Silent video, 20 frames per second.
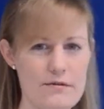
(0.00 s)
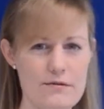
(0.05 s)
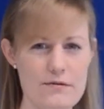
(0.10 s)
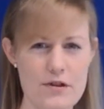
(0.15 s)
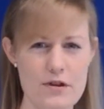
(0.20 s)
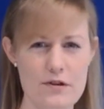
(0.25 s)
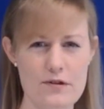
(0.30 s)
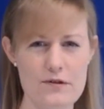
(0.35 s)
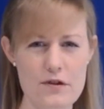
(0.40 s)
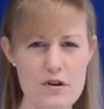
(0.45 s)

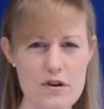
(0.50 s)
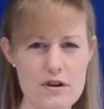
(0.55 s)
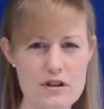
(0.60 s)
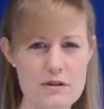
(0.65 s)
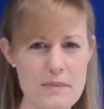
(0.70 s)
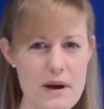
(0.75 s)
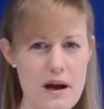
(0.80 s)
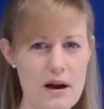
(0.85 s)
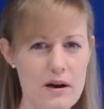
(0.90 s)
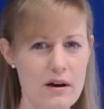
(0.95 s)
the first
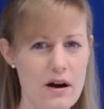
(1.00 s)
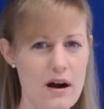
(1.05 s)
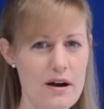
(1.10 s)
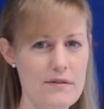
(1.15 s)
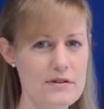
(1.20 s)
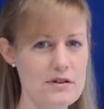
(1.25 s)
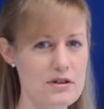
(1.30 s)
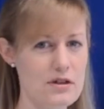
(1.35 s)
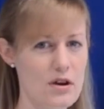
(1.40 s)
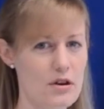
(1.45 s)
paragraph
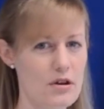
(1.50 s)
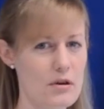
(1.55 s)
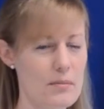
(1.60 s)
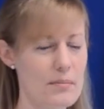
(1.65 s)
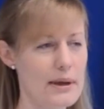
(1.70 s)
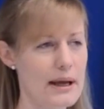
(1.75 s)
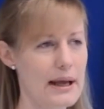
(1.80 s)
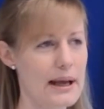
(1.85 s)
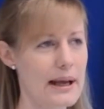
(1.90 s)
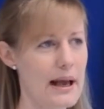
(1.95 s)
is going to
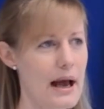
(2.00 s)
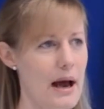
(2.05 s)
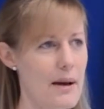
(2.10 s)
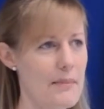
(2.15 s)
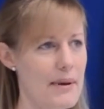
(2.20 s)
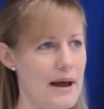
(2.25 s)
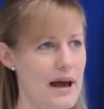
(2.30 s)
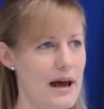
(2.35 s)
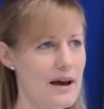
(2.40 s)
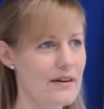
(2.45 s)
be
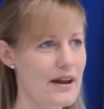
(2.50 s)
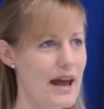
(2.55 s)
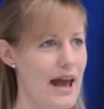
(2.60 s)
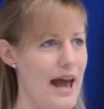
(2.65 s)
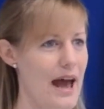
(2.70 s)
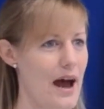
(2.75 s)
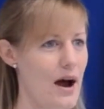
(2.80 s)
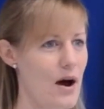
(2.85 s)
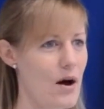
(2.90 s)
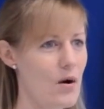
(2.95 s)
about
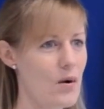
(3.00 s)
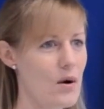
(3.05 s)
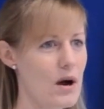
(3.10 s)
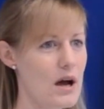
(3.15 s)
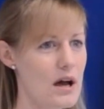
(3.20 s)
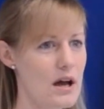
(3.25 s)
how